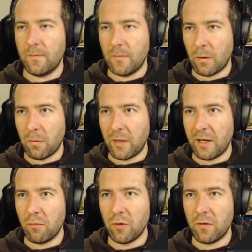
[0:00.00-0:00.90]
on my
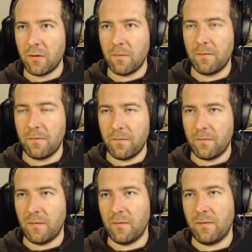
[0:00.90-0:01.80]
inputs?
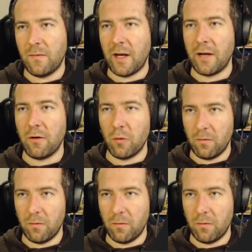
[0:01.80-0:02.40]
I do.